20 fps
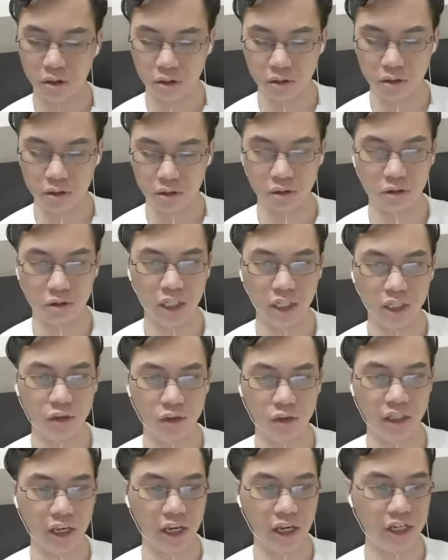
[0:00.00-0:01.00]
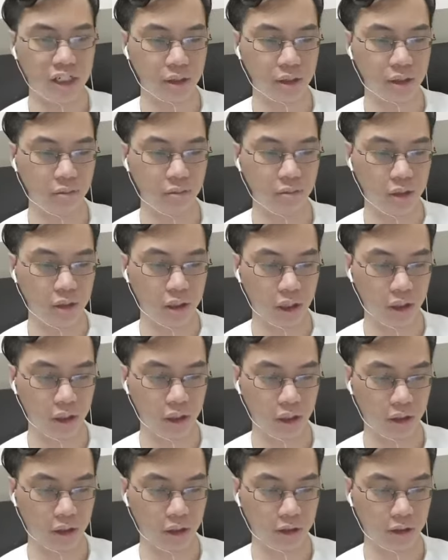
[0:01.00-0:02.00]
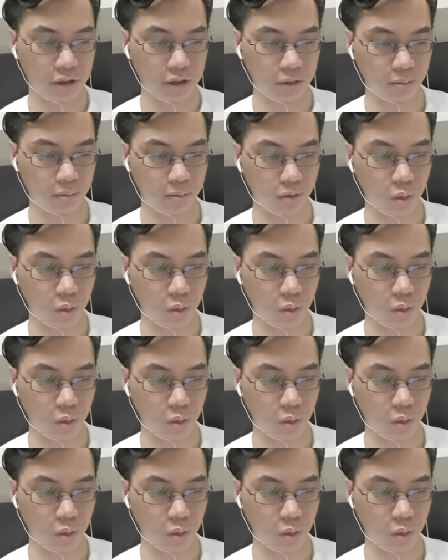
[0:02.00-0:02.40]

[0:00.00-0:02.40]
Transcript: So that's for the airship. And